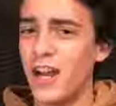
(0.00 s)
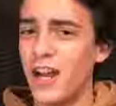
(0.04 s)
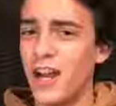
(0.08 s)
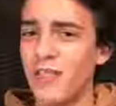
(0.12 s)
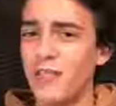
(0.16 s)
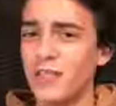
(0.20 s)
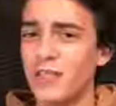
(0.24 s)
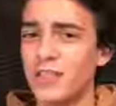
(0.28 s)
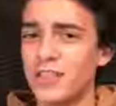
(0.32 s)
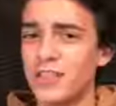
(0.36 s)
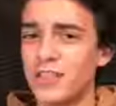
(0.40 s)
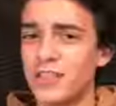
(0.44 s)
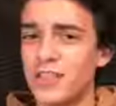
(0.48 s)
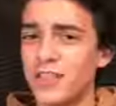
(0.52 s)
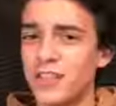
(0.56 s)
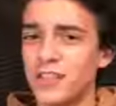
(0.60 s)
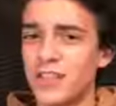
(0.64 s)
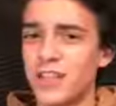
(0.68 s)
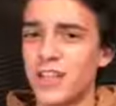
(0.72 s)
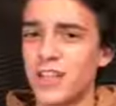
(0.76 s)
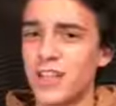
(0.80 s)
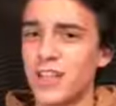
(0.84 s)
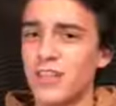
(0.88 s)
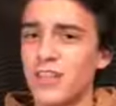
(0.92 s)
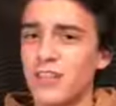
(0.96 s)
I've been
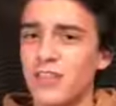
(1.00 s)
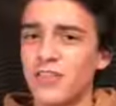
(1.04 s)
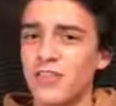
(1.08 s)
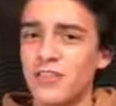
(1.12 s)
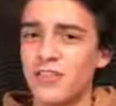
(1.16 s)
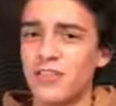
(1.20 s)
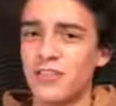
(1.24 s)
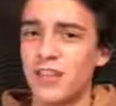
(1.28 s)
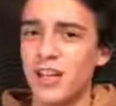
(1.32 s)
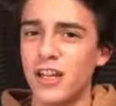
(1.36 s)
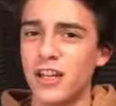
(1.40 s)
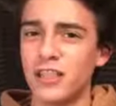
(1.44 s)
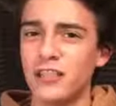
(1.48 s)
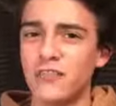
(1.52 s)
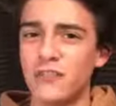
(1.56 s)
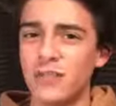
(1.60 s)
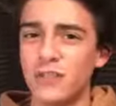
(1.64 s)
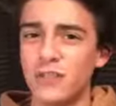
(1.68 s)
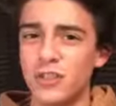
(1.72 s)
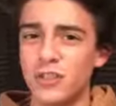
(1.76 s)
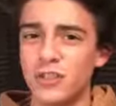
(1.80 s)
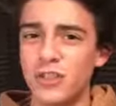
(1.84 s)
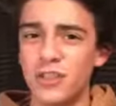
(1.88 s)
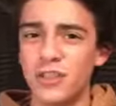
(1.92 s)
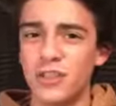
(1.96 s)
selling candy for the last
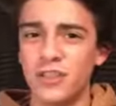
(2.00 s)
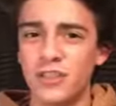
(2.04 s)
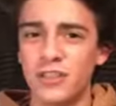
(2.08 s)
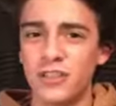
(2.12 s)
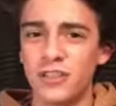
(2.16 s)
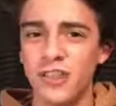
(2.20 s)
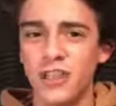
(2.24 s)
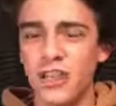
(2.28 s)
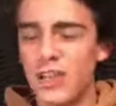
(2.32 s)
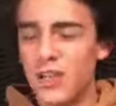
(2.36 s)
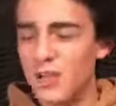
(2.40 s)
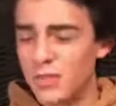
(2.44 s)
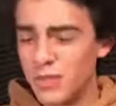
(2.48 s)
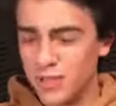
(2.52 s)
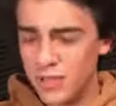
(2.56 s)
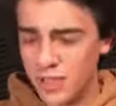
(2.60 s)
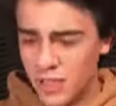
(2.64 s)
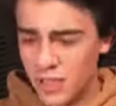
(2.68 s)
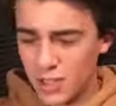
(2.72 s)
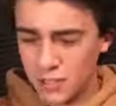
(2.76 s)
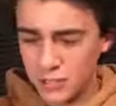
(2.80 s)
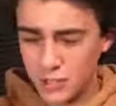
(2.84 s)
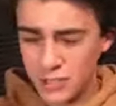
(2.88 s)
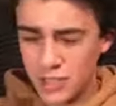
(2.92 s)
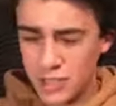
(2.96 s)
four years, but
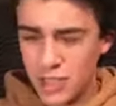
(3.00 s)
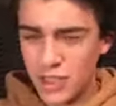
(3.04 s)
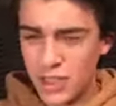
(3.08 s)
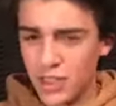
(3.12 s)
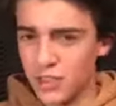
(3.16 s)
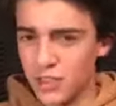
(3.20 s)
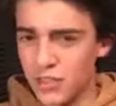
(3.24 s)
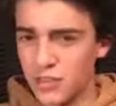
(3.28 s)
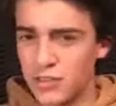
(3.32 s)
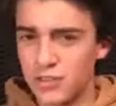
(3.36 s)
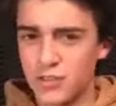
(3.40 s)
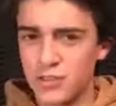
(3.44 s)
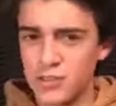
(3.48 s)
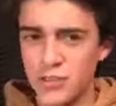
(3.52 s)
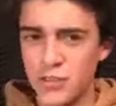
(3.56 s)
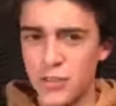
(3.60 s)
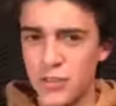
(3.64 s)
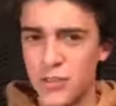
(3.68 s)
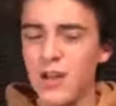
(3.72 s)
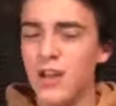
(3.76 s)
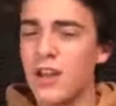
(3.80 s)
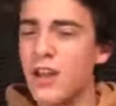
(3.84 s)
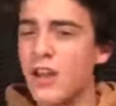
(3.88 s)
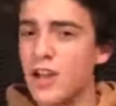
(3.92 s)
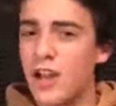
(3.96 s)
now I'm retired,
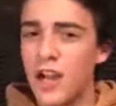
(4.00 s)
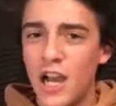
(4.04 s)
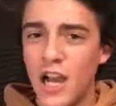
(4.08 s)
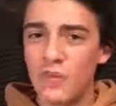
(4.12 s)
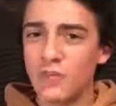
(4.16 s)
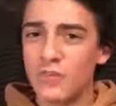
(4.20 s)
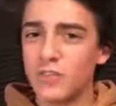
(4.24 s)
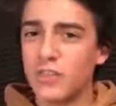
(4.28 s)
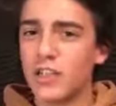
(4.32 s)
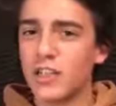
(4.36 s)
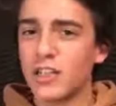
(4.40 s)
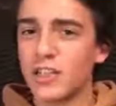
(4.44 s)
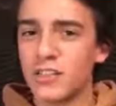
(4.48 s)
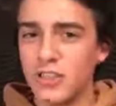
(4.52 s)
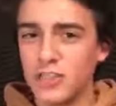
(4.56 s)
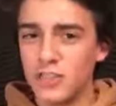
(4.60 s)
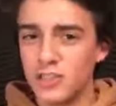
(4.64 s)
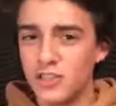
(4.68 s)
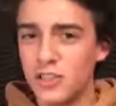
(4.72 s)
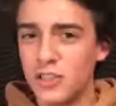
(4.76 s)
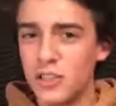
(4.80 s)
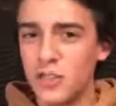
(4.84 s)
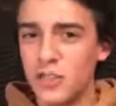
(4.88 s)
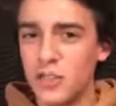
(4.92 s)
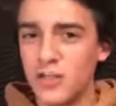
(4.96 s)
so I'm trying to
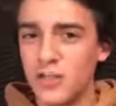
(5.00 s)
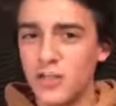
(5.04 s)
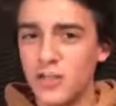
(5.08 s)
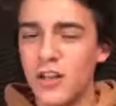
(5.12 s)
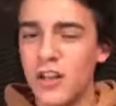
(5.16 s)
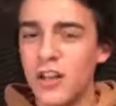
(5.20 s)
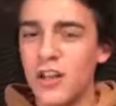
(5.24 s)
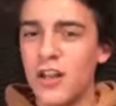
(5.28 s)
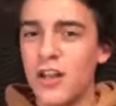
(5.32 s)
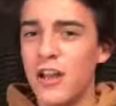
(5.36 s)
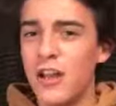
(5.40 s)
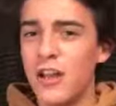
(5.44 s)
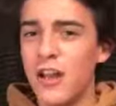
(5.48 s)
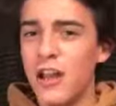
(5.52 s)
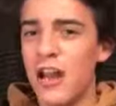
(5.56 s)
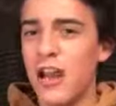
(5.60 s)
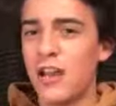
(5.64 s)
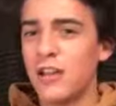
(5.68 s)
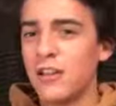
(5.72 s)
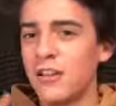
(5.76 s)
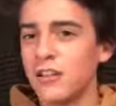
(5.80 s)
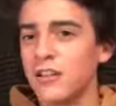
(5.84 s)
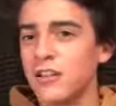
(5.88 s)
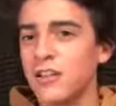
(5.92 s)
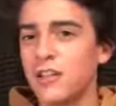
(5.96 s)
teach y'all
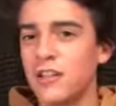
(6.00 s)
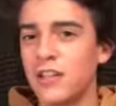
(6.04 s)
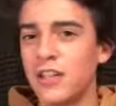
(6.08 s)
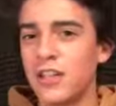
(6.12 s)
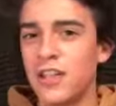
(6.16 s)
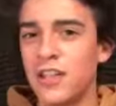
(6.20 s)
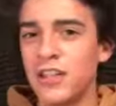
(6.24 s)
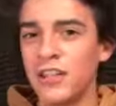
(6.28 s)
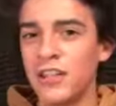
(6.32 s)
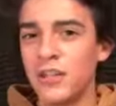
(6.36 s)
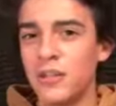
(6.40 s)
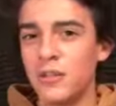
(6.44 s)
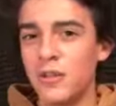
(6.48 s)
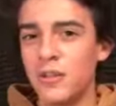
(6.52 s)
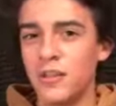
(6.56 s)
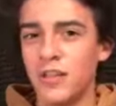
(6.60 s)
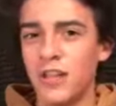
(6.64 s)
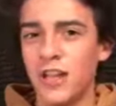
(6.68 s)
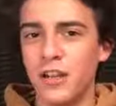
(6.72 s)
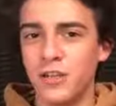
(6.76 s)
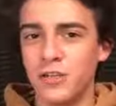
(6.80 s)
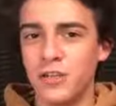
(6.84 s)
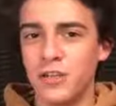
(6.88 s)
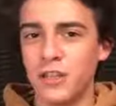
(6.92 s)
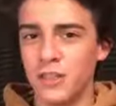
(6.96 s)
how to sell candy
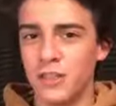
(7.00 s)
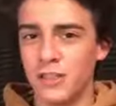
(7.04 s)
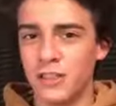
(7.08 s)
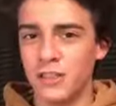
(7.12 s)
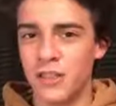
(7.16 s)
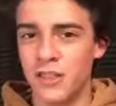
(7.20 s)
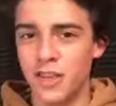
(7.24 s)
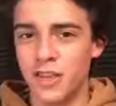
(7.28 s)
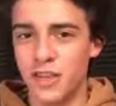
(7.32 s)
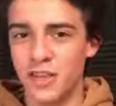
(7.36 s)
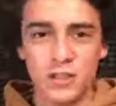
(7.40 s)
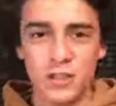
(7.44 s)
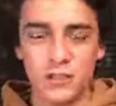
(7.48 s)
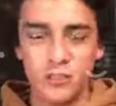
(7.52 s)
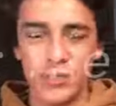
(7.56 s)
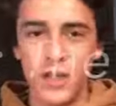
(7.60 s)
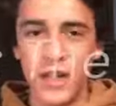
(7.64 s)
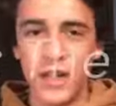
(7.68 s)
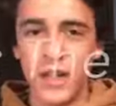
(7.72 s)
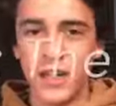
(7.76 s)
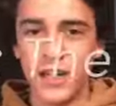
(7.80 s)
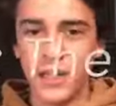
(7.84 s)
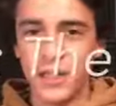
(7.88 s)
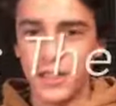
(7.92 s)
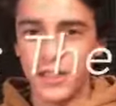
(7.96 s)
without getting caught. Your
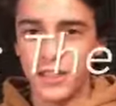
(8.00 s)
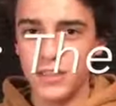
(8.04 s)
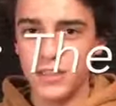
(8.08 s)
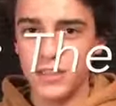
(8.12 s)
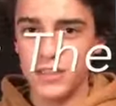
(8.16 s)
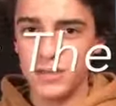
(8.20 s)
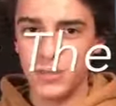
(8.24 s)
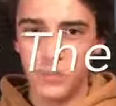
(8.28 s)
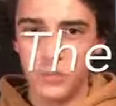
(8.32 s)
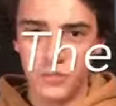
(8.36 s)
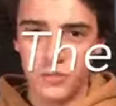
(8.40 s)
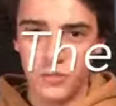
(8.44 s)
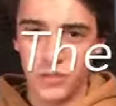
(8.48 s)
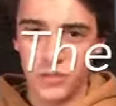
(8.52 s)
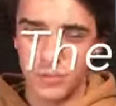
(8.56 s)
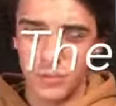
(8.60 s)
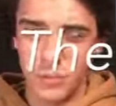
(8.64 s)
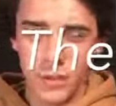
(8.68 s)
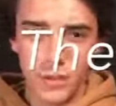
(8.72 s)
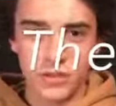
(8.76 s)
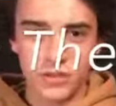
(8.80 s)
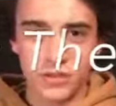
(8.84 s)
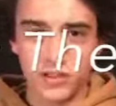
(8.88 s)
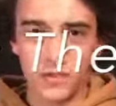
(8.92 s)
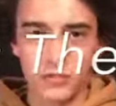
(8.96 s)
bag is the
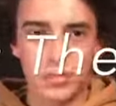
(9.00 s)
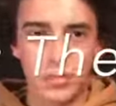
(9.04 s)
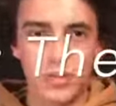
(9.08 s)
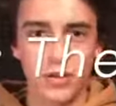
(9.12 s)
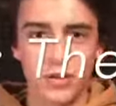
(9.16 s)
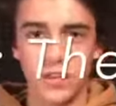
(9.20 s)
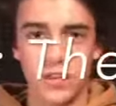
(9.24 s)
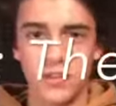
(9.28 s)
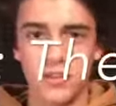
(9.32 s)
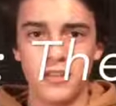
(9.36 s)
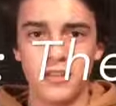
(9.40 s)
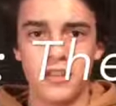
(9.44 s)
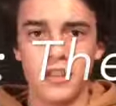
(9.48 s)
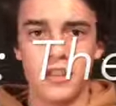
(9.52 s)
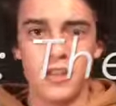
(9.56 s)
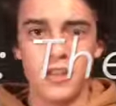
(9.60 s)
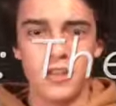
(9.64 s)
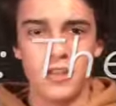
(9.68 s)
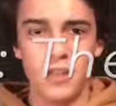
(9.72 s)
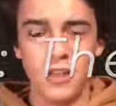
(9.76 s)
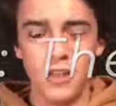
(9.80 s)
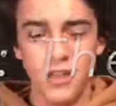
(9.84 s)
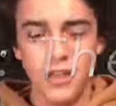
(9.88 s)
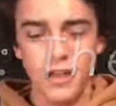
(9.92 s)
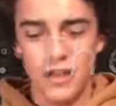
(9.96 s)
most important
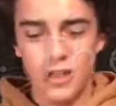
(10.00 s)
thing.